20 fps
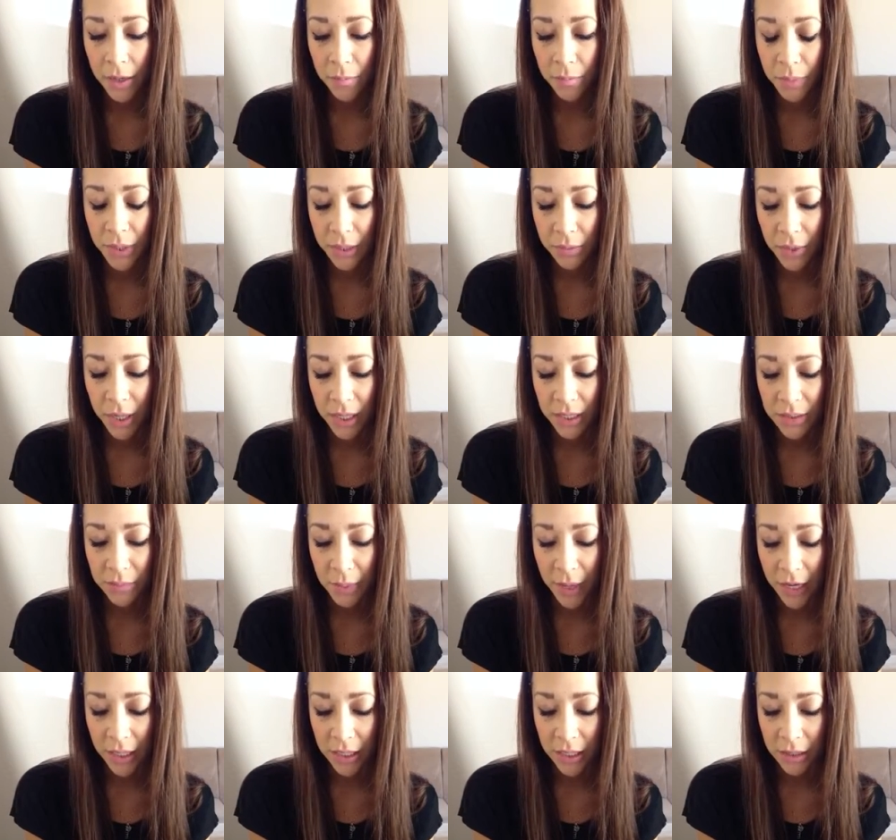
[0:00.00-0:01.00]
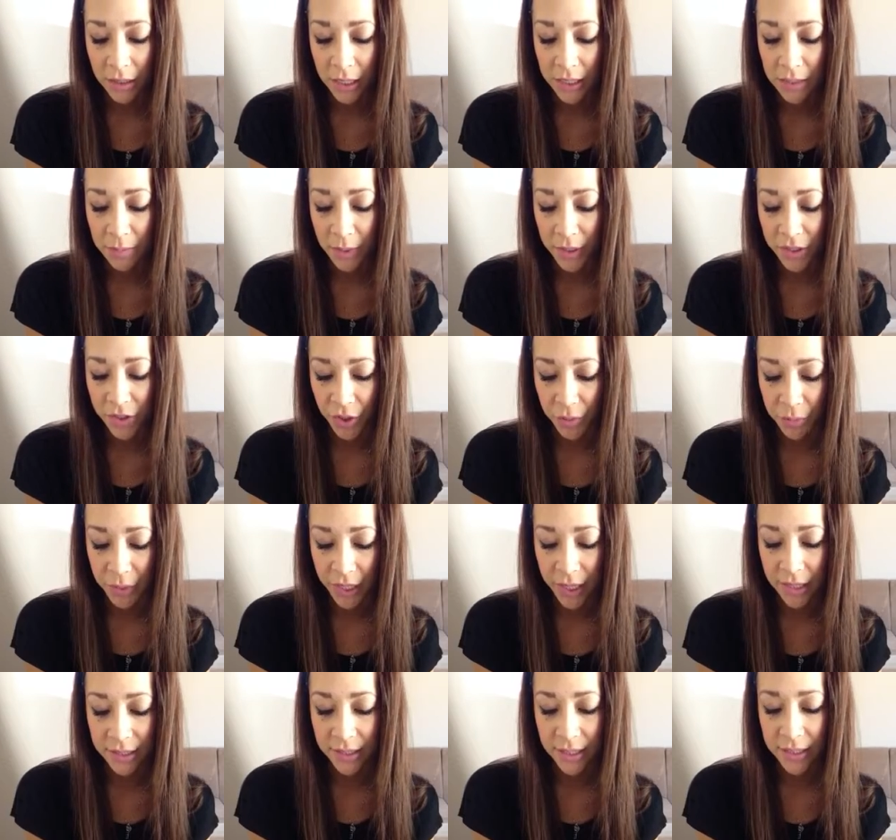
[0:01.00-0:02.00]
be independent, especially
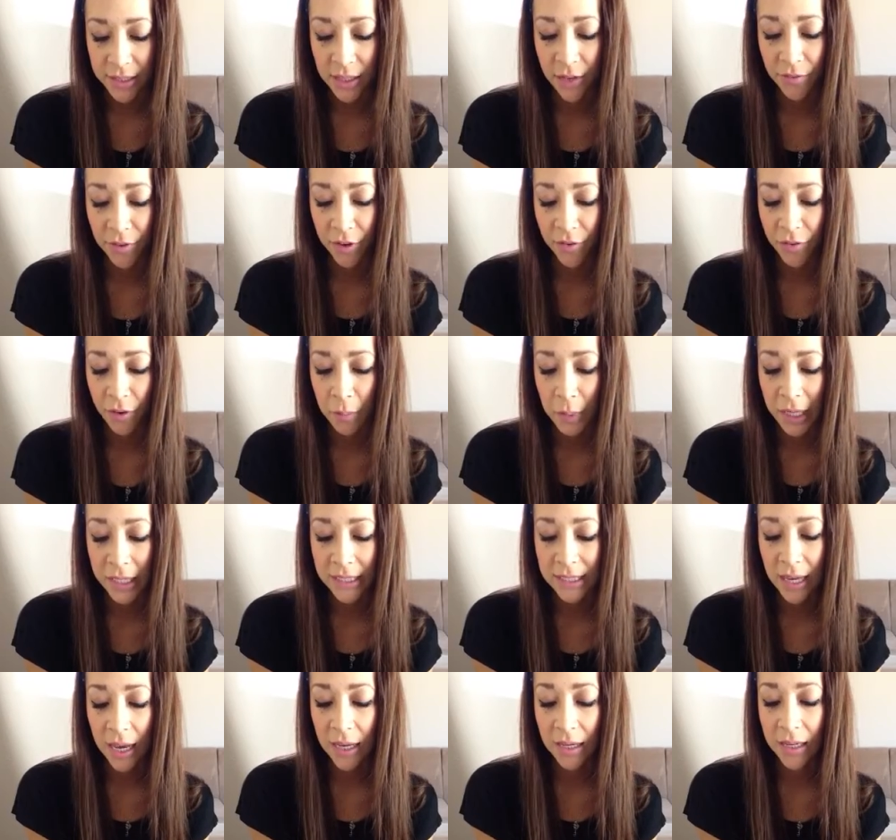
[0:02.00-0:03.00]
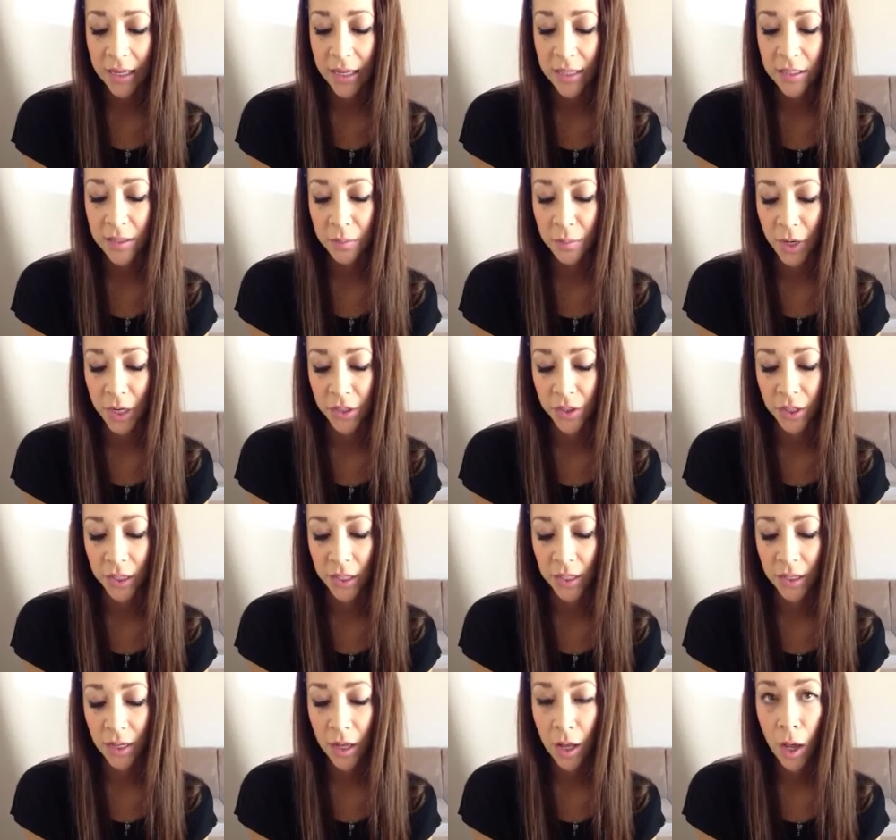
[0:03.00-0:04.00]
because I suffer from anxiety and
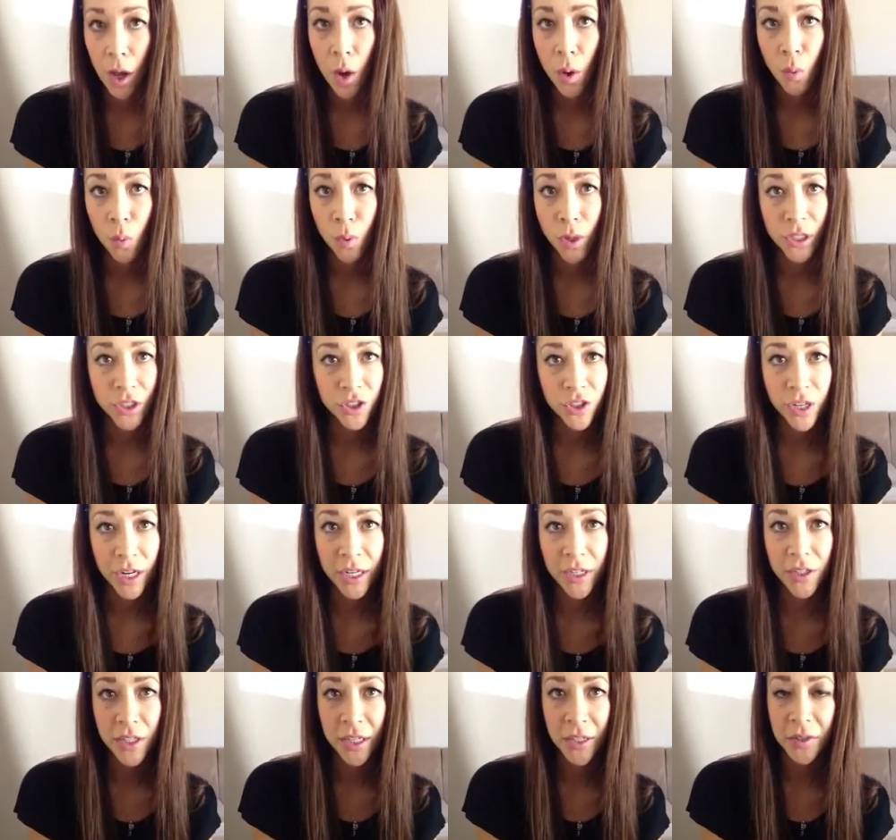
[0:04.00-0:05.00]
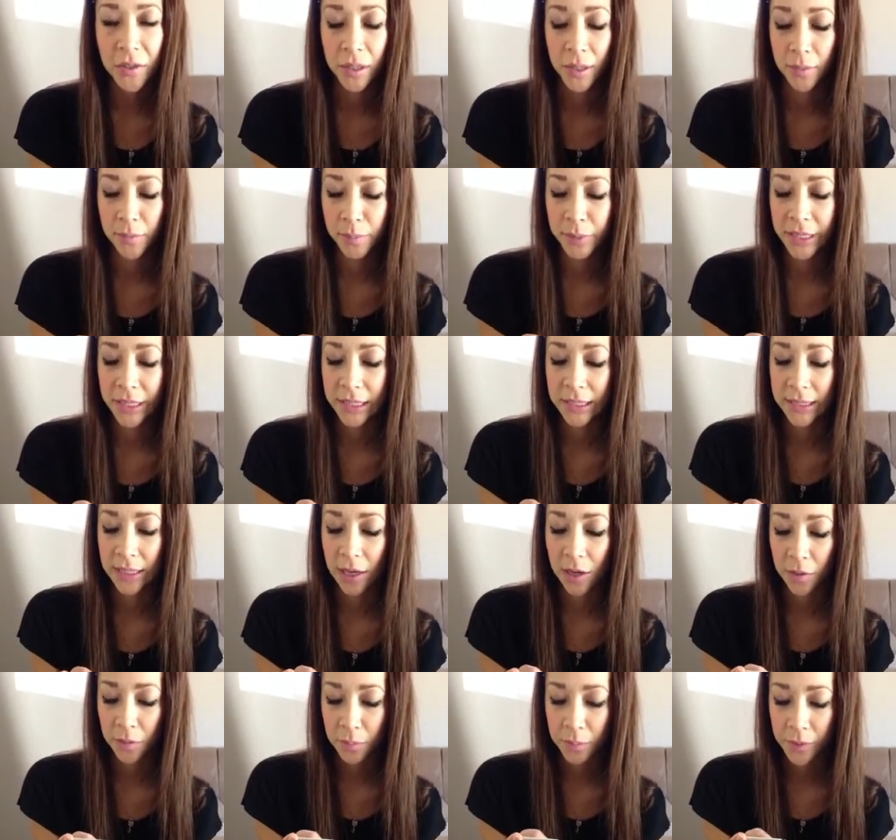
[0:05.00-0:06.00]
depression. What should I do? Please
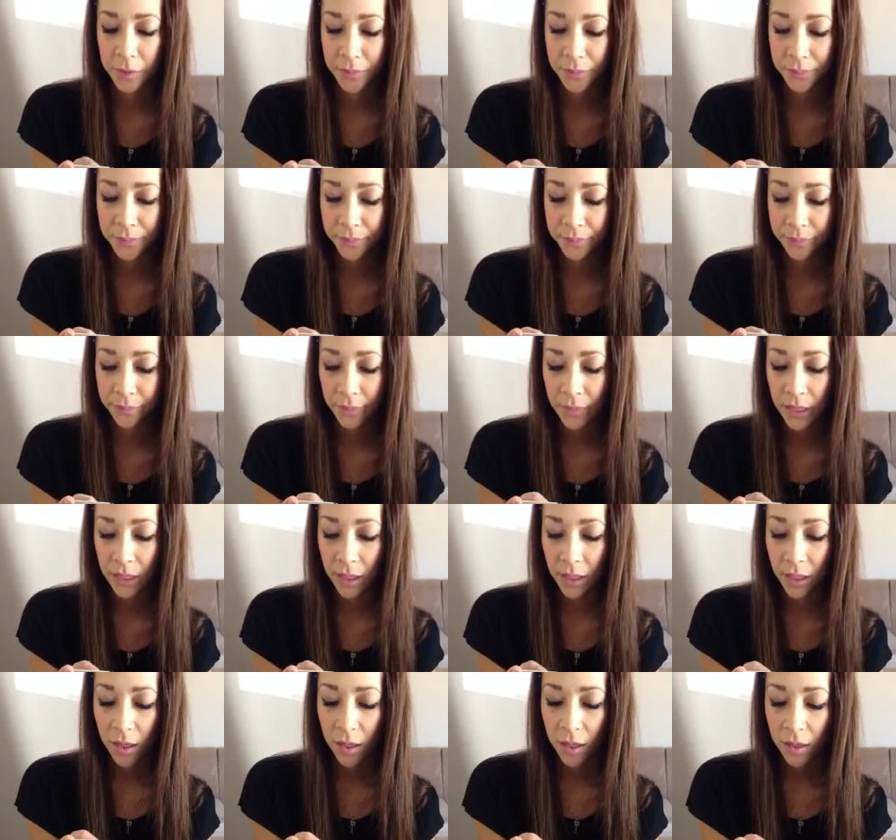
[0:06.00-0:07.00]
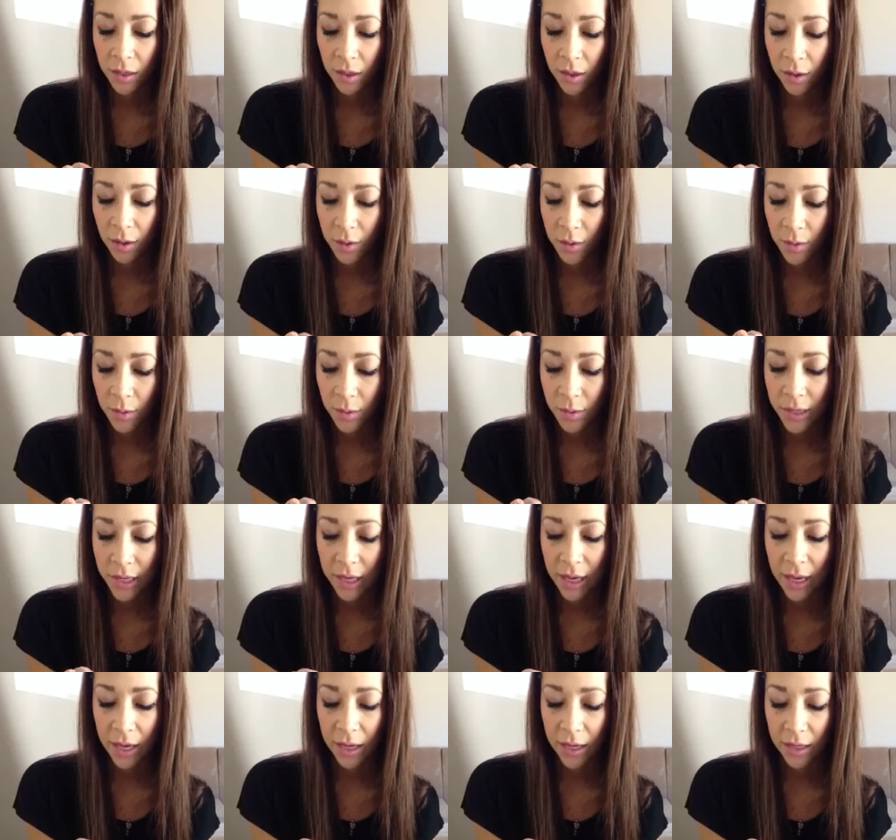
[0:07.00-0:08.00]
help.
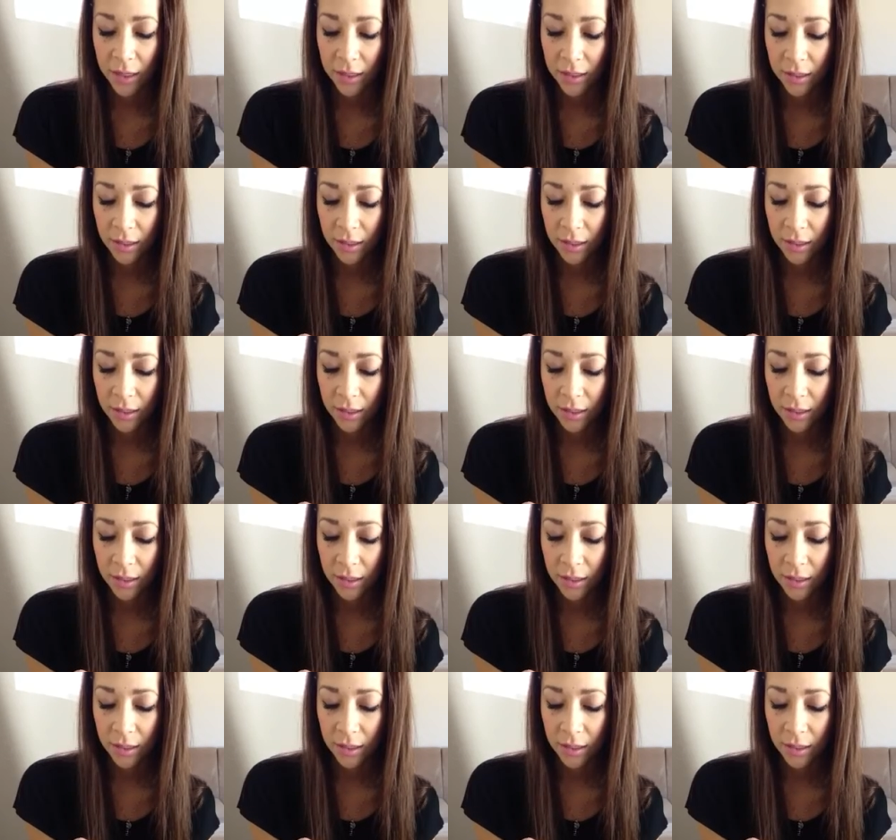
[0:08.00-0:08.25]
Okay